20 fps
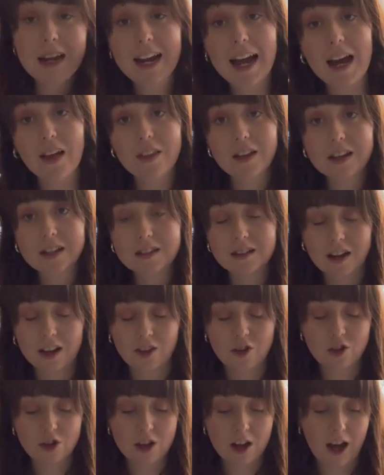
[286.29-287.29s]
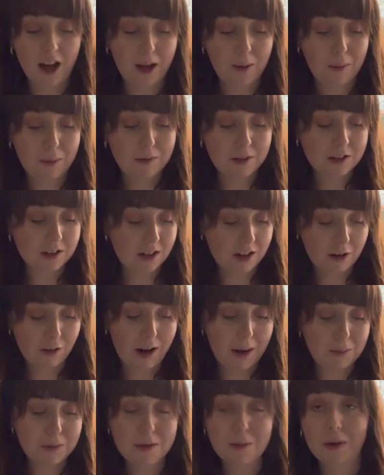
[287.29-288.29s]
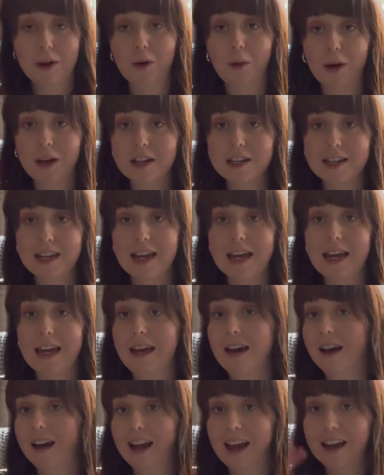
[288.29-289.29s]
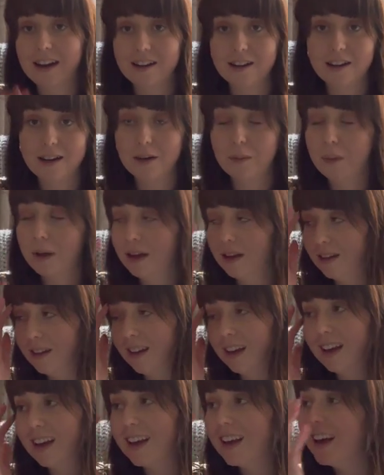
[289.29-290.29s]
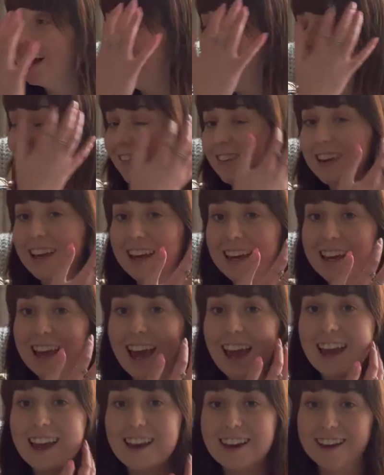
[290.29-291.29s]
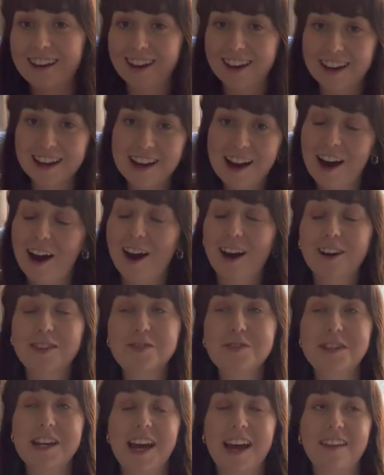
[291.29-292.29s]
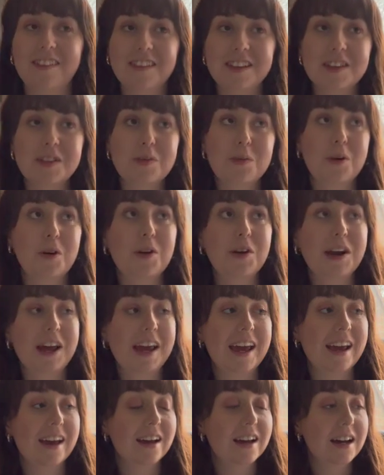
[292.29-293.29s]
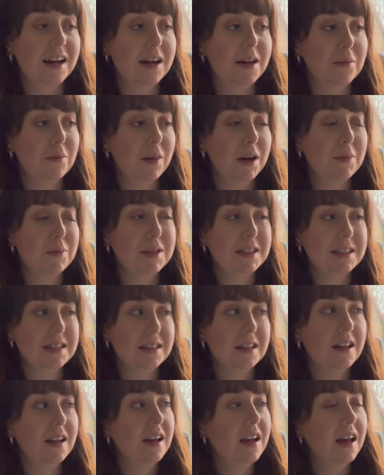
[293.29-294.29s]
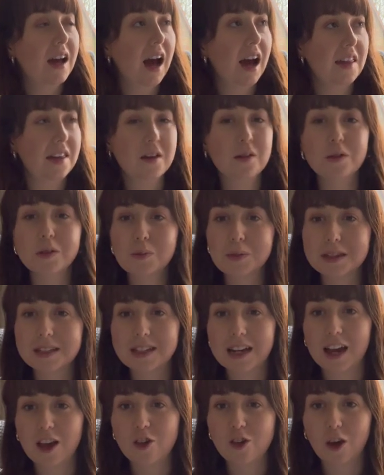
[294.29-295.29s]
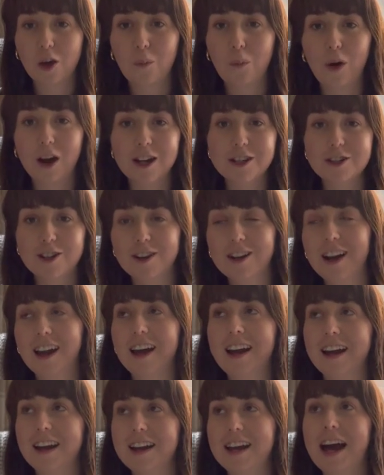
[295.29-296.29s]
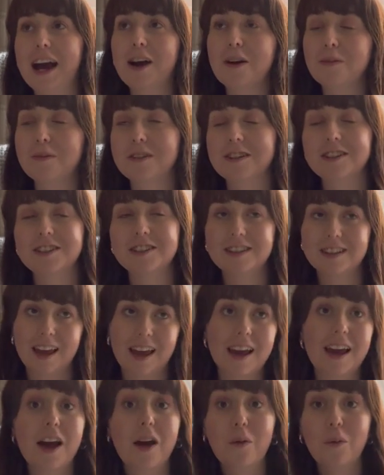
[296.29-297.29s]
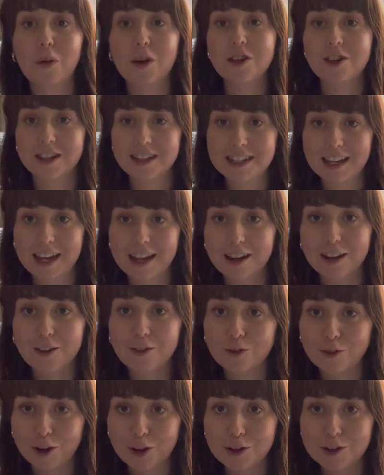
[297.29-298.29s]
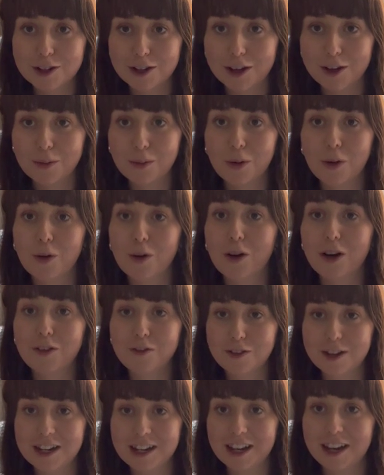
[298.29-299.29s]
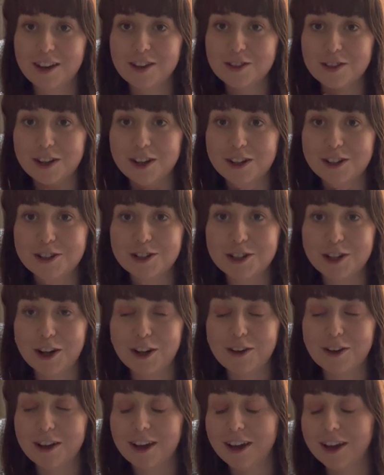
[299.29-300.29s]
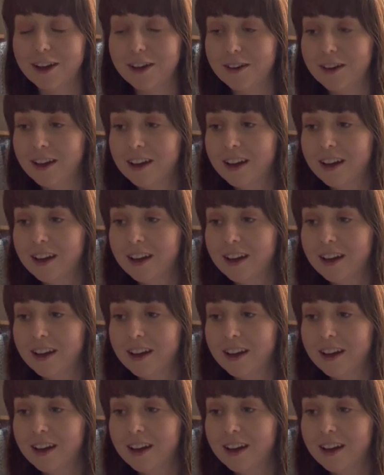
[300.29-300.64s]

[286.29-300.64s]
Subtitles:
now that it's lunchtime, I'm just gonna grab something quick to eat. I ended up having a cake at like 10:30 this morning. I think it was pistachio and white chocolate, and now I'm just like, I wish I'd taken a photo or a video so I could show you,